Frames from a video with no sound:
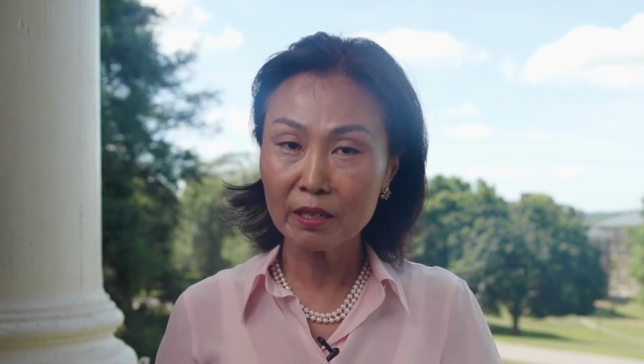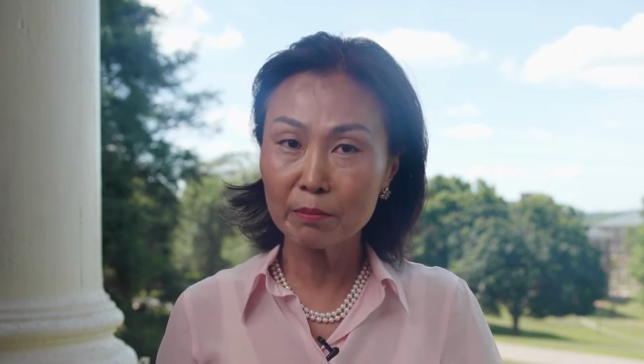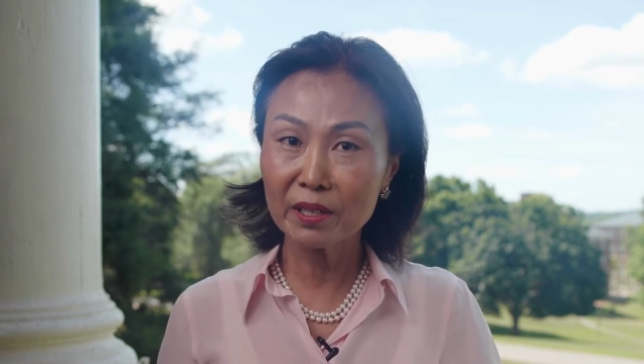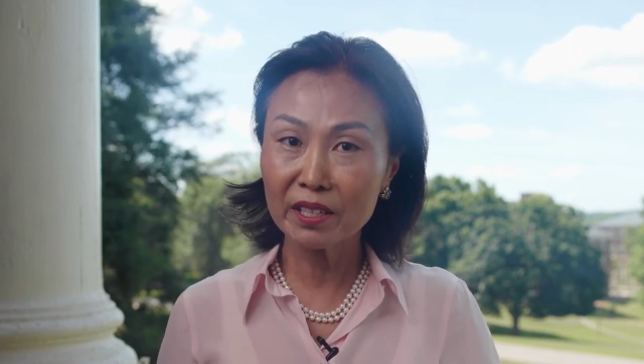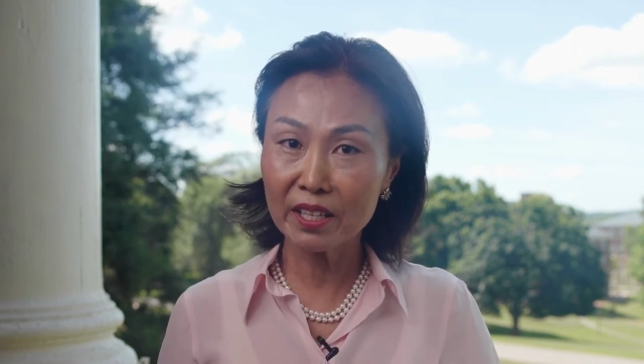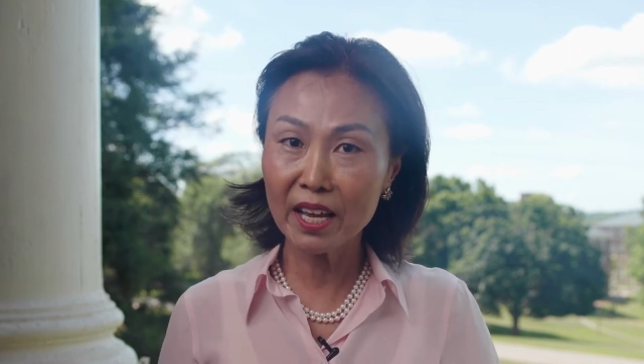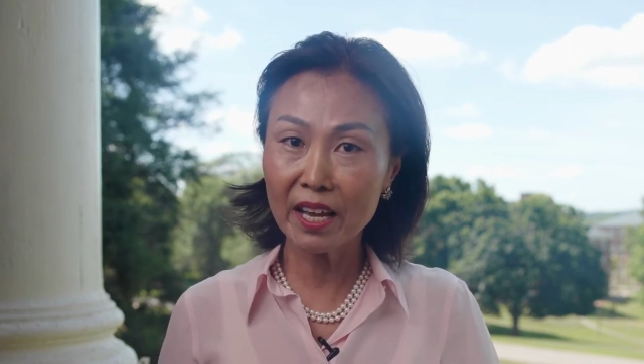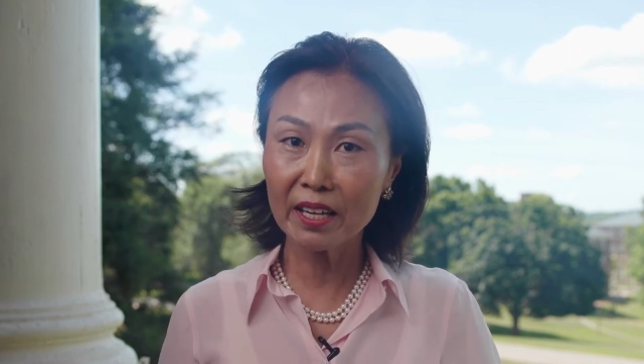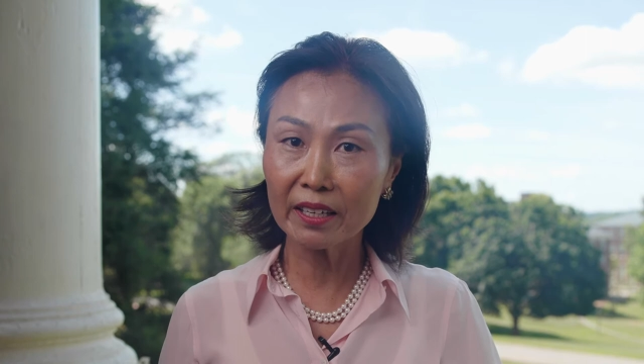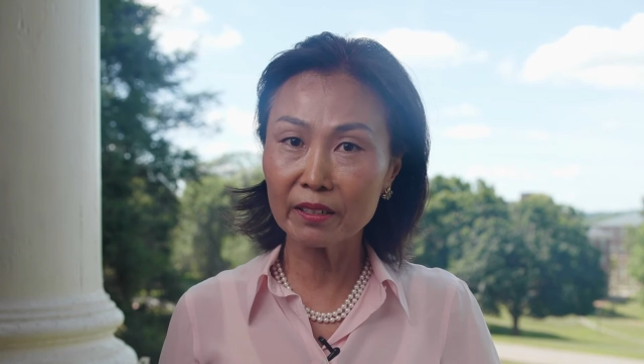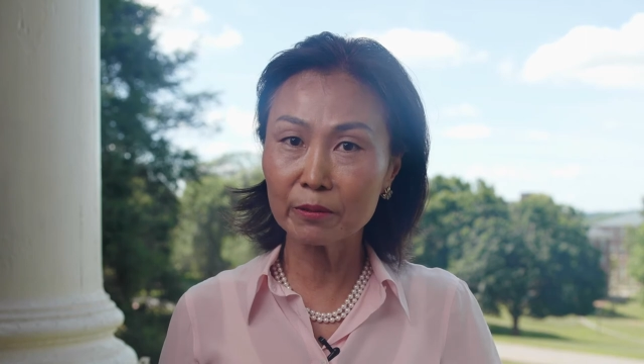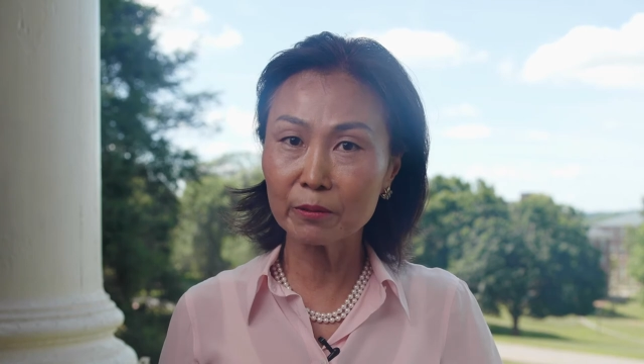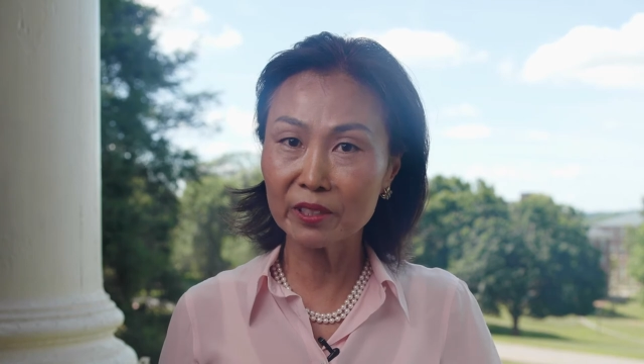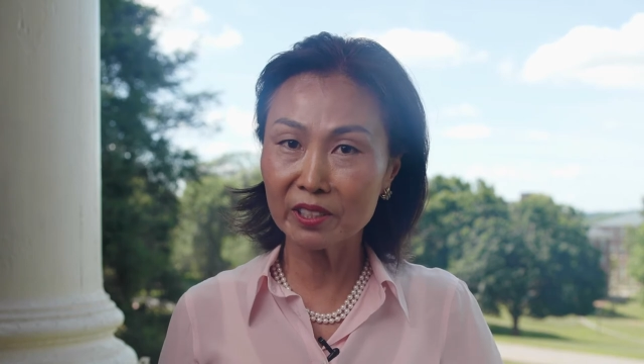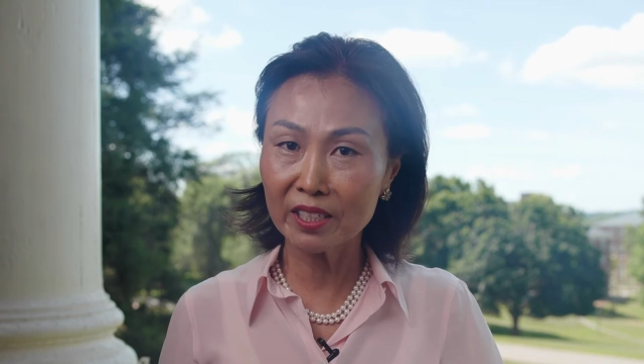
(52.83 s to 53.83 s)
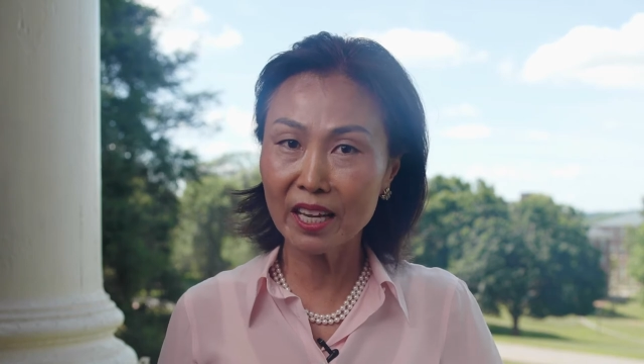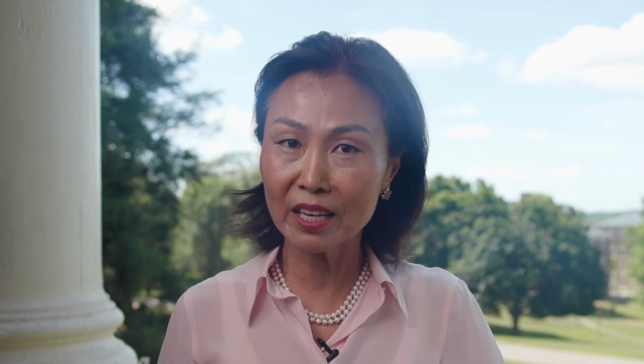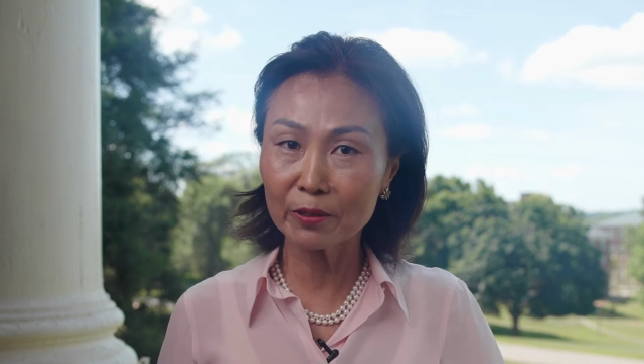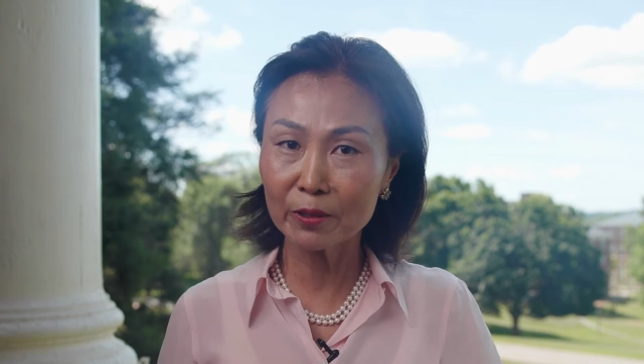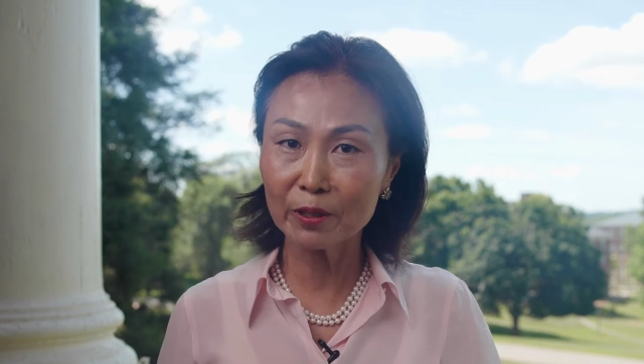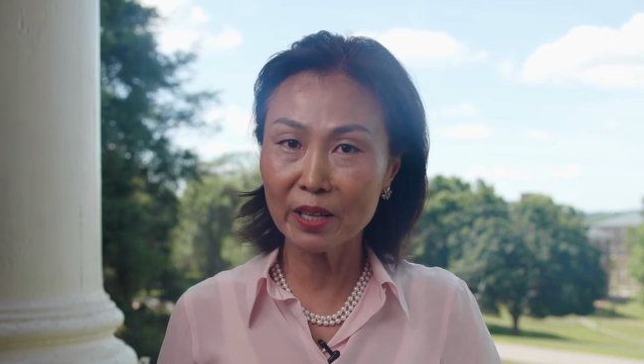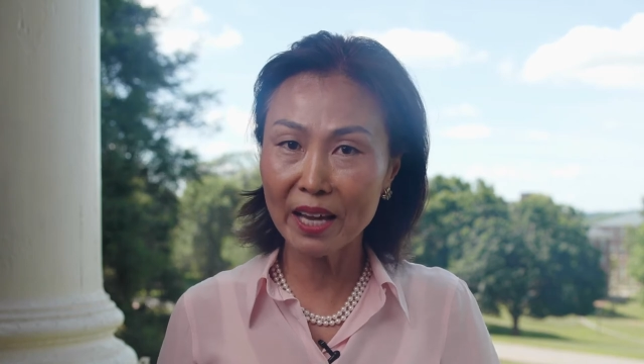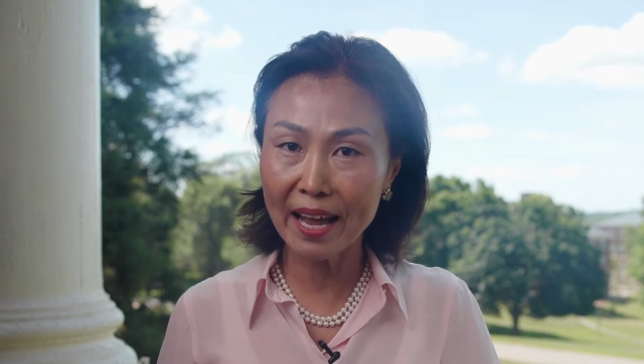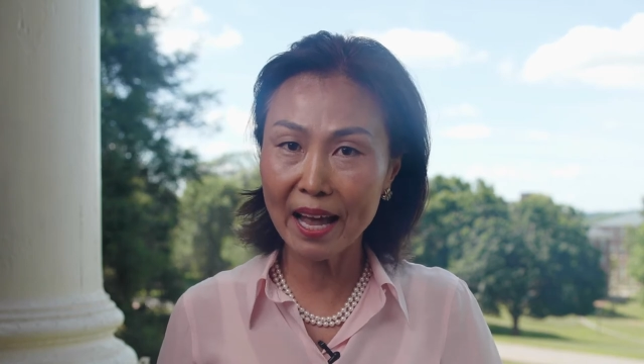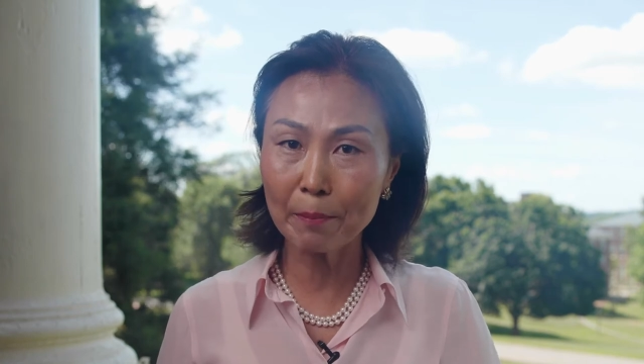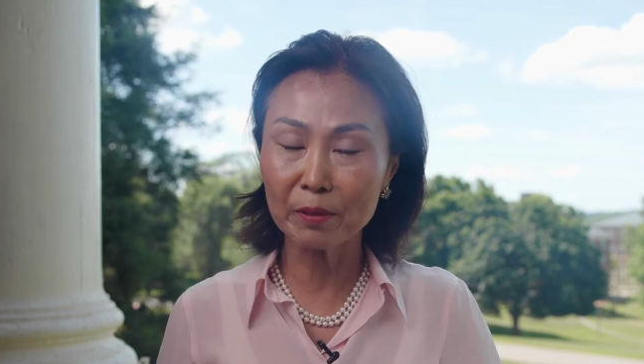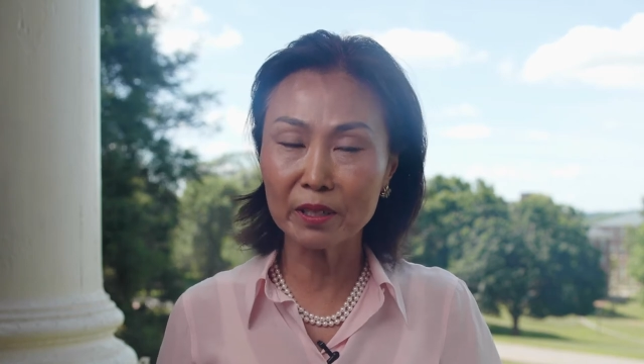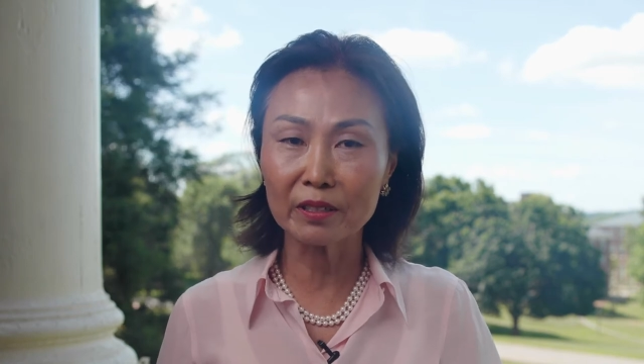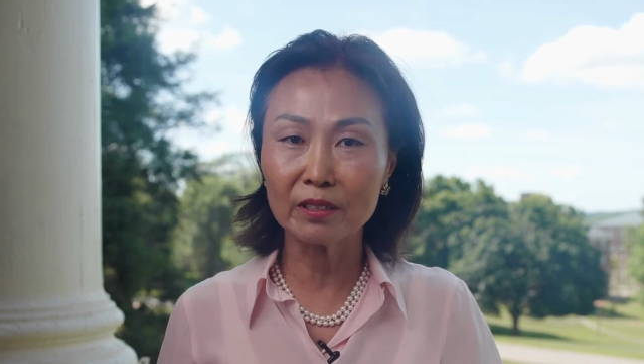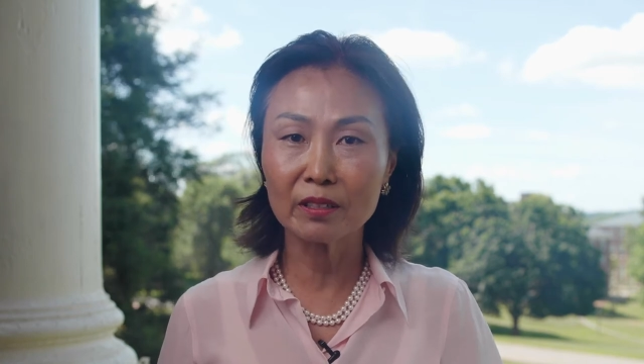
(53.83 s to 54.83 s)
But that was not going to
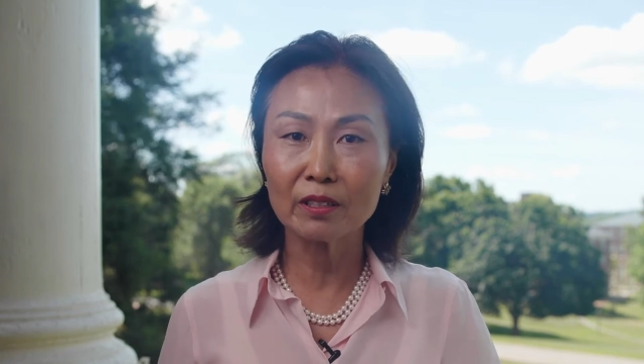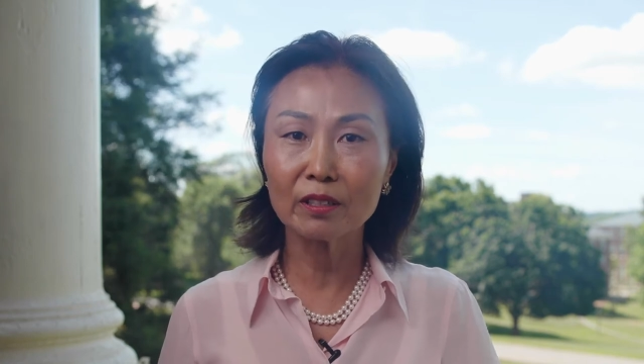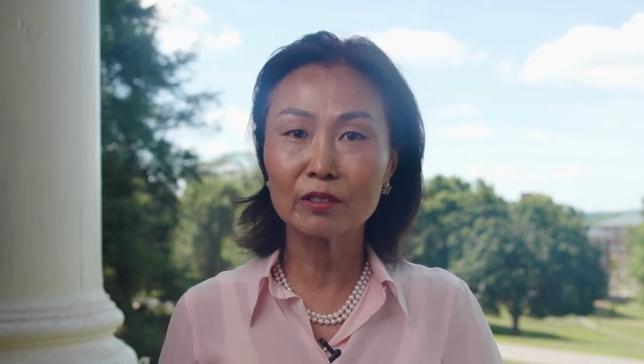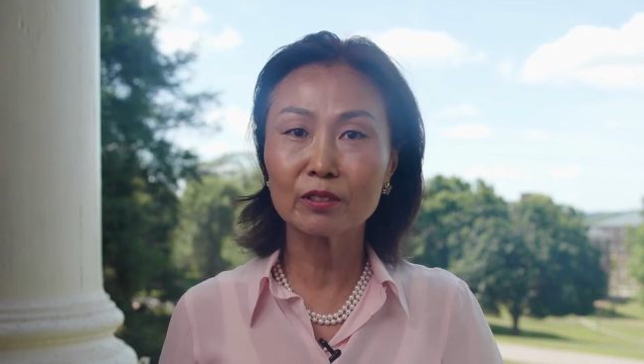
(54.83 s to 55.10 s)
happen